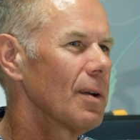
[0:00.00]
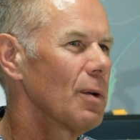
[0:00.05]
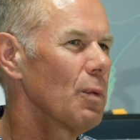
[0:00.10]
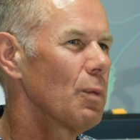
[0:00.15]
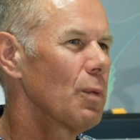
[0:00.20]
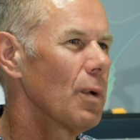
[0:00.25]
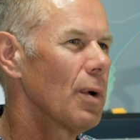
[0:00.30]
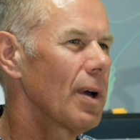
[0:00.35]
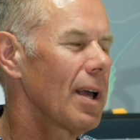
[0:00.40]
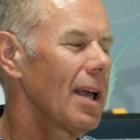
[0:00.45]

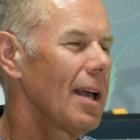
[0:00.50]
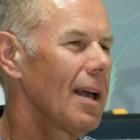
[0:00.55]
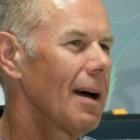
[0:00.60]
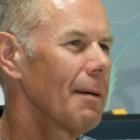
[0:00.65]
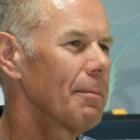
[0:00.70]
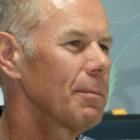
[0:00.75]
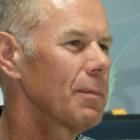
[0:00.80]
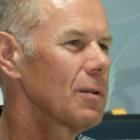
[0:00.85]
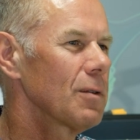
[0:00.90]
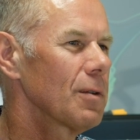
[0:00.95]
working
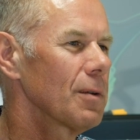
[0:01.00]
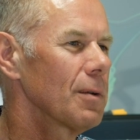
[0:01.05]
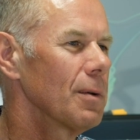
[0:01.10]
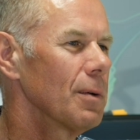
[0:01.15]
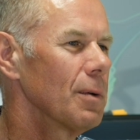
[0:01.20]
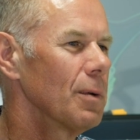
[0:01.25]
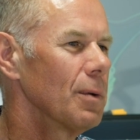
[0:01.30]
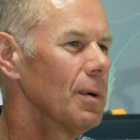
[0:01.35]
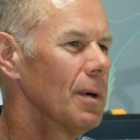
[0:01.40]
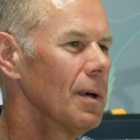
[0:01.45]
up
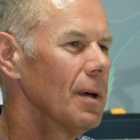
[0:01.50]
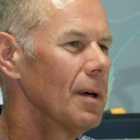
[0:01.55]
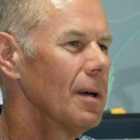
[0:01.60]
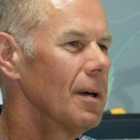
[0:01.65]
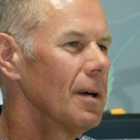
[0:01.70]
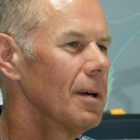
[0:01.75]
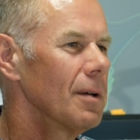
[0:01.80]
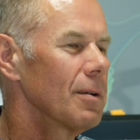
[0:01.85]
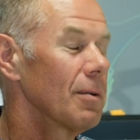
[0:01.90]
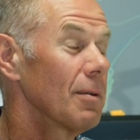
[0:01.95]
to
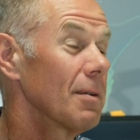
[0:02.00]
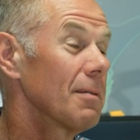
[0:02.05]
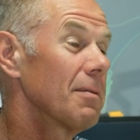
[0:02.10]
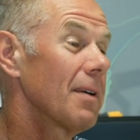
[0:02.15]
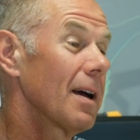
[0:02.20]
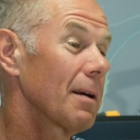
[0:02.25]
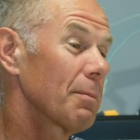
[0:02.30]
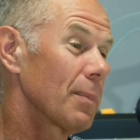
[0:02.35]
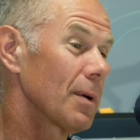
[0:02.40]
in fact,